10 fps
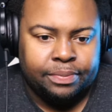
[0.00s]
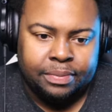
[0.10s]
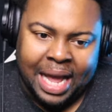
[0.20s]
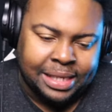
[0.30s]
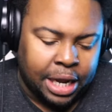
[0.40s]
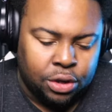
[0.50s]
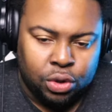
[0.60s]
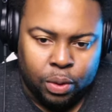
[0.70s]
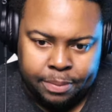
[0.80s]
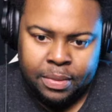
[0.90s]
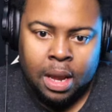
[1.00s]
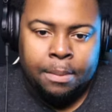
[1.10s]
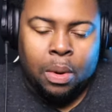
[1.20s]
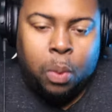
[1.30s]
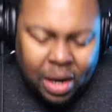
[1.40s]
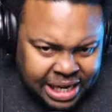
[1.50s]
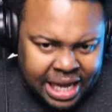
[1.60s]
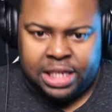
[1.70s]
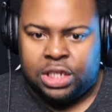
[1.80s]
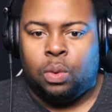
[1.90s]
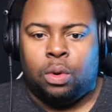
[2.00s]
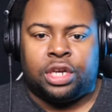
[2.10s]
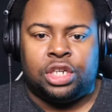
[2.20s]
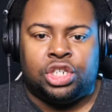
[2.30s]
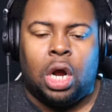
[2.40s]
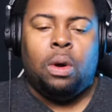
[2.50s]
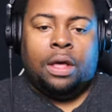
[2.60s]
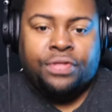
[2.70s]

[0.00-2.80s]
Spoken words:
That's how you do it. But once again, this is The Wunderkind Show.